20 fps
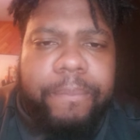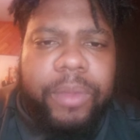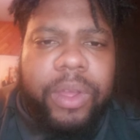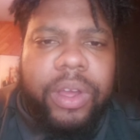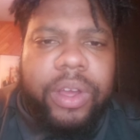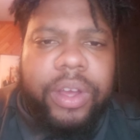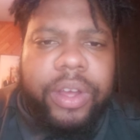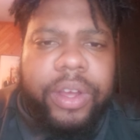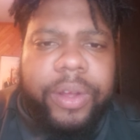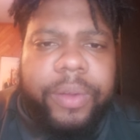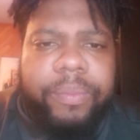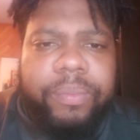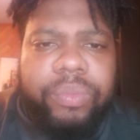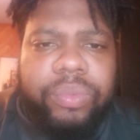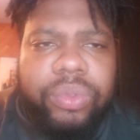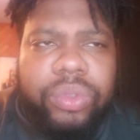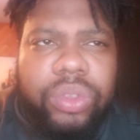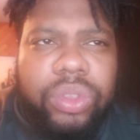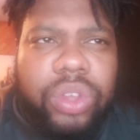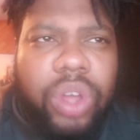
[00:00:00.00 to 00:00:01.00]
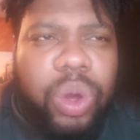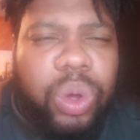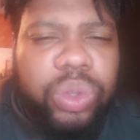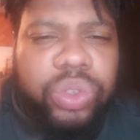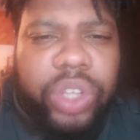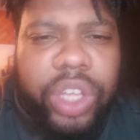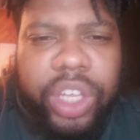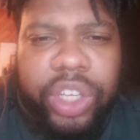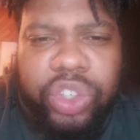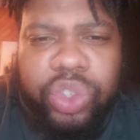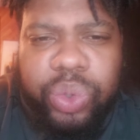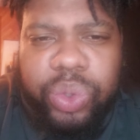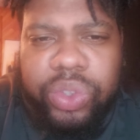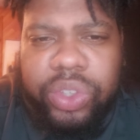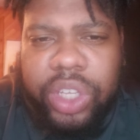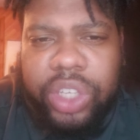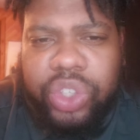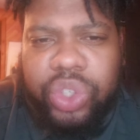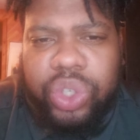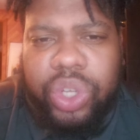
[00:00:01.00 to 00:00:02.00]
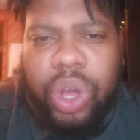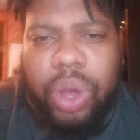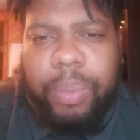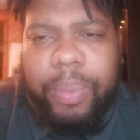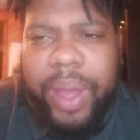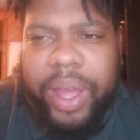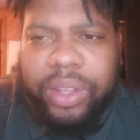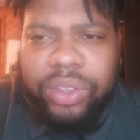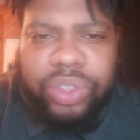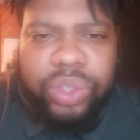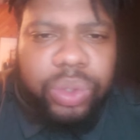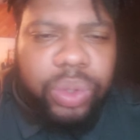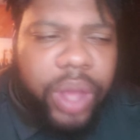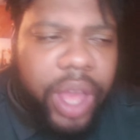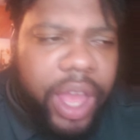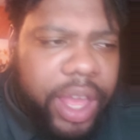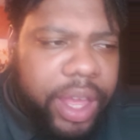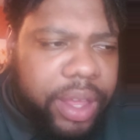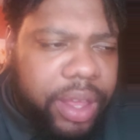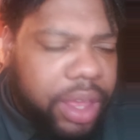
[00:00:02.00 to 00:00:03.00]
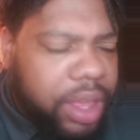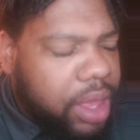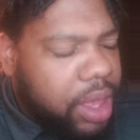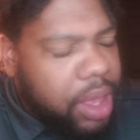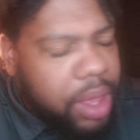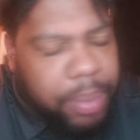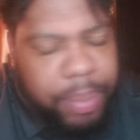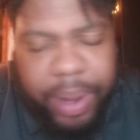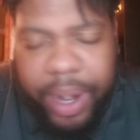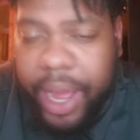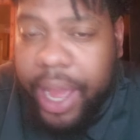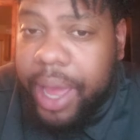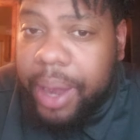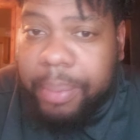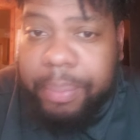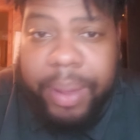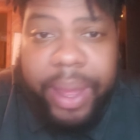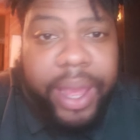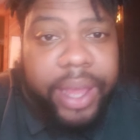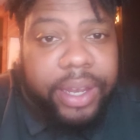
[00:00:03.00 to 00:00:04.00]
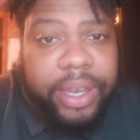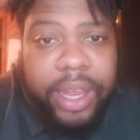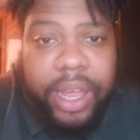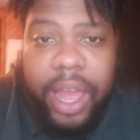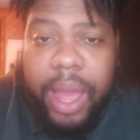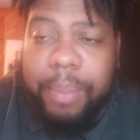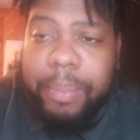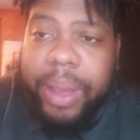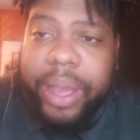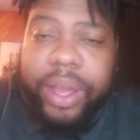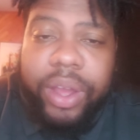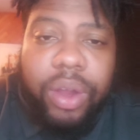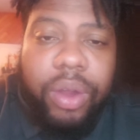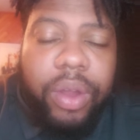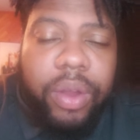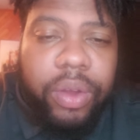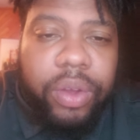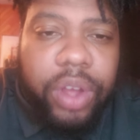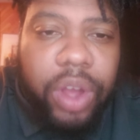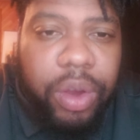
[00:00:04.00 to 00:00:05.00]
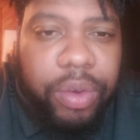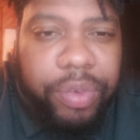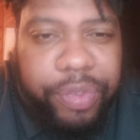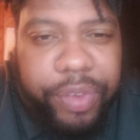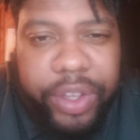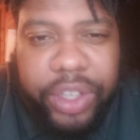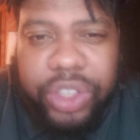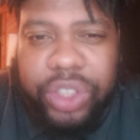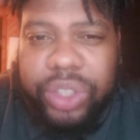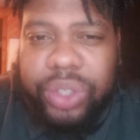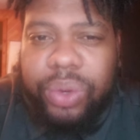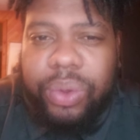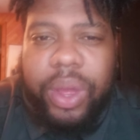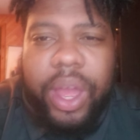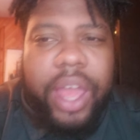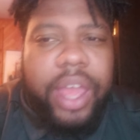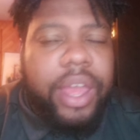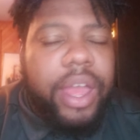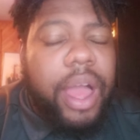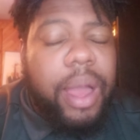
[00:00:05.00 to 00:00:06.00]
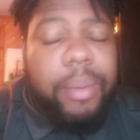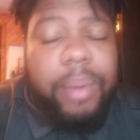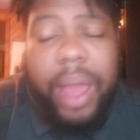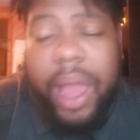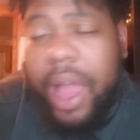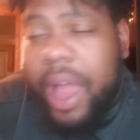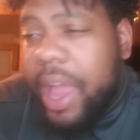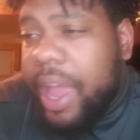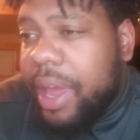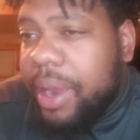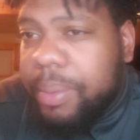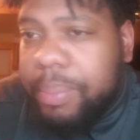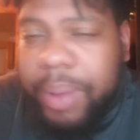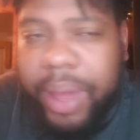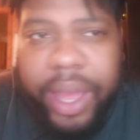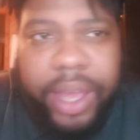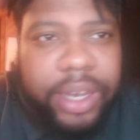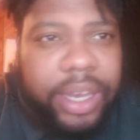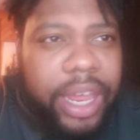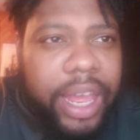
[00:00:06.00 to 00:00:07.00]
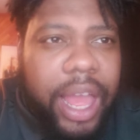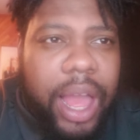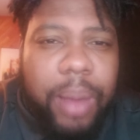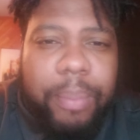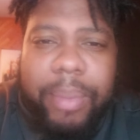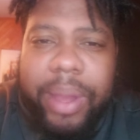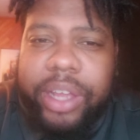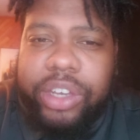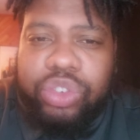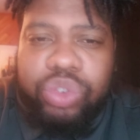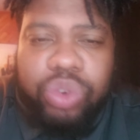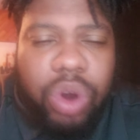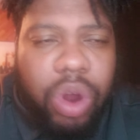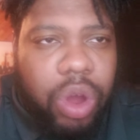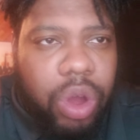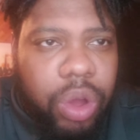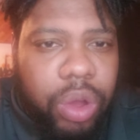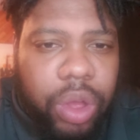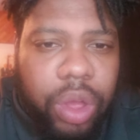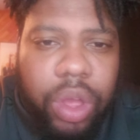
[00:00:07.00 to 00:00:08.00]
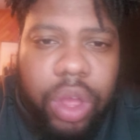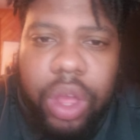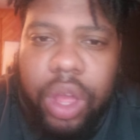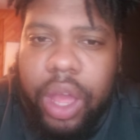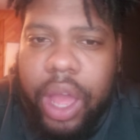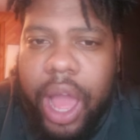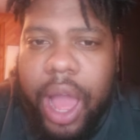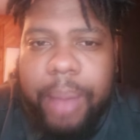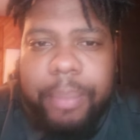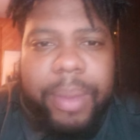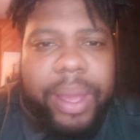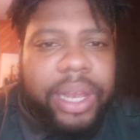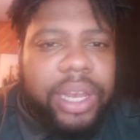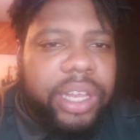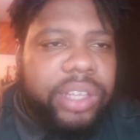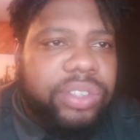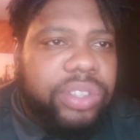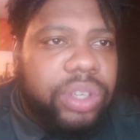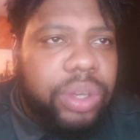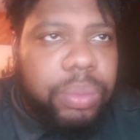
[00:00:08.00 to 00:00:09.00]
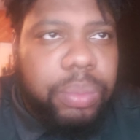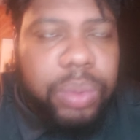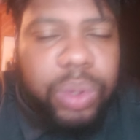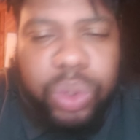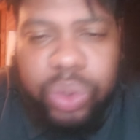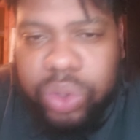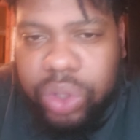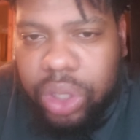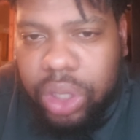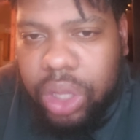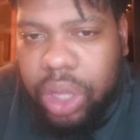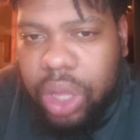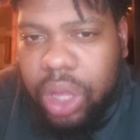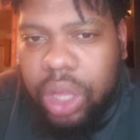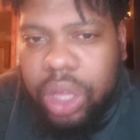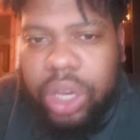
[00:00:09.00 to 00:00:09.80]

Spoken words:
Uh, those interests that you go back to. Hey, man, I had a bad day. I may go fishing. Or hey, I had a bad day. I may draw. I may listen to music.